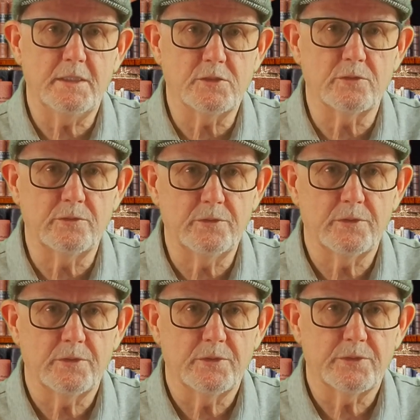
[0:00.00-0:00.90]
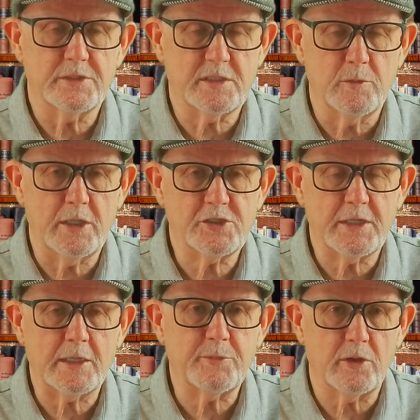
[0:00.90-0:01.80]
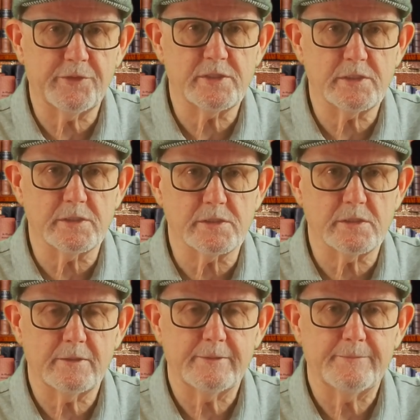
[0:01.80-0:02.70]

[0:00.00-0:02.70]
into the simulation hypothesis.